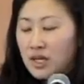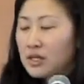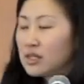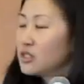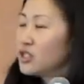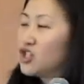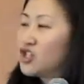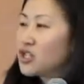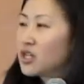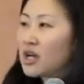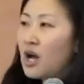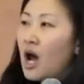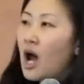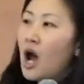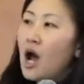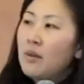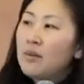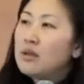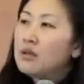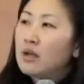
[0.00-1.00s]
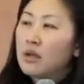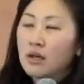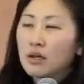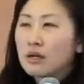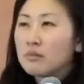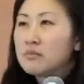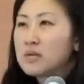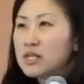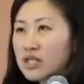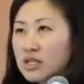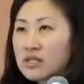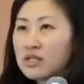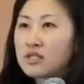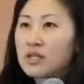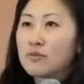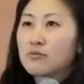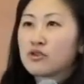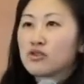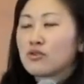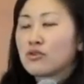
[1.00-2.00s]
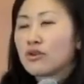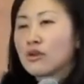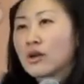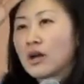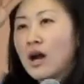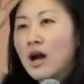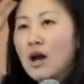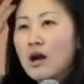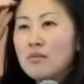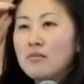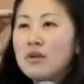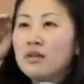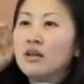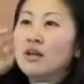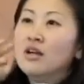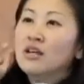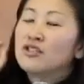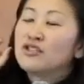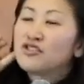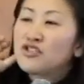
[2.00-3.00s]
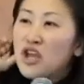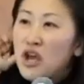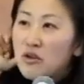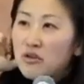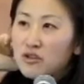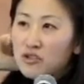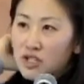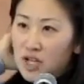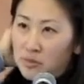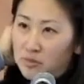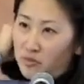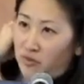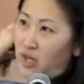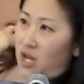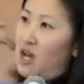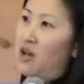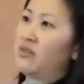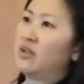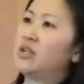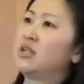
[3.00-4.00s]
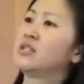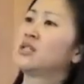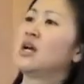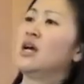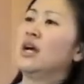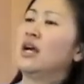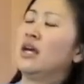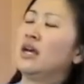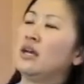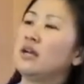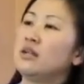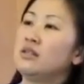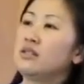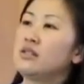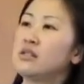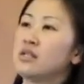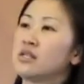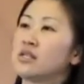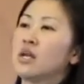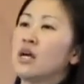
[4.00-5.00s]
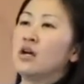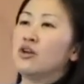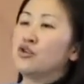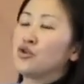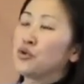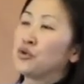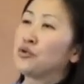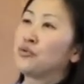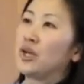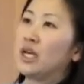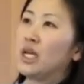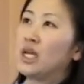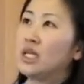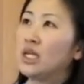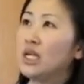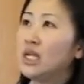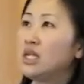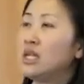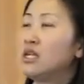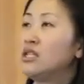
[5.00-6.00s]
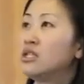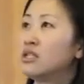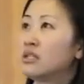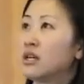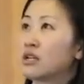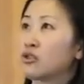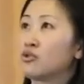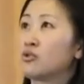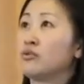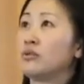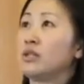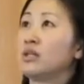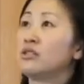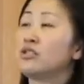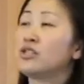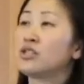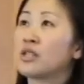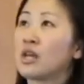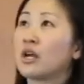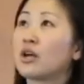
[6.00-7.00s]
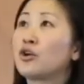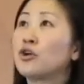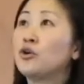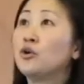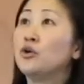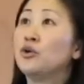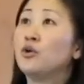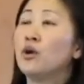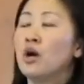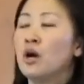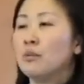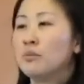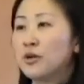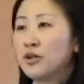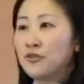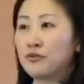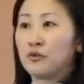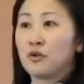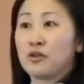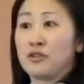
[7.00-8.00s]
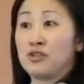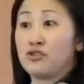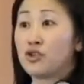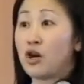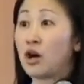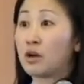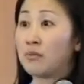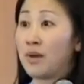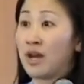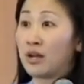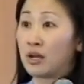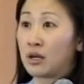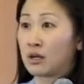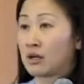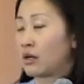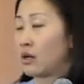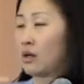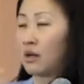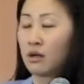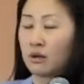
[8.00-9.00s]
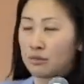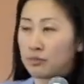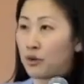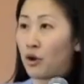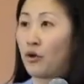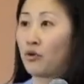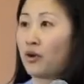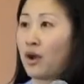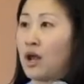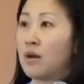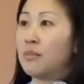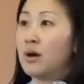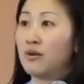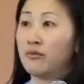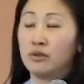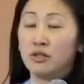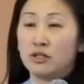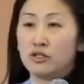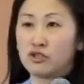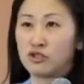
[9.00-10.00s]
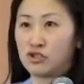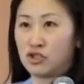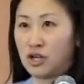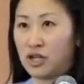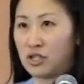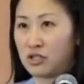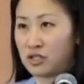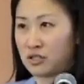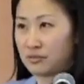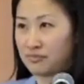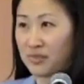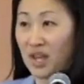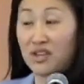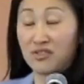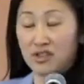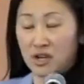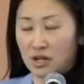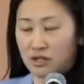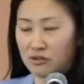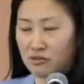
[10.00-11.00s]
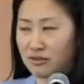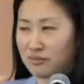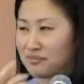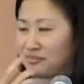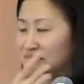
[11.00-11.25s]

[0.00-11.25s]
just a common misconception or a common stereotype of Calvin is he is this sort of elite intellectual religious thinker who put forth a dogmatic program of religious change and doctrine.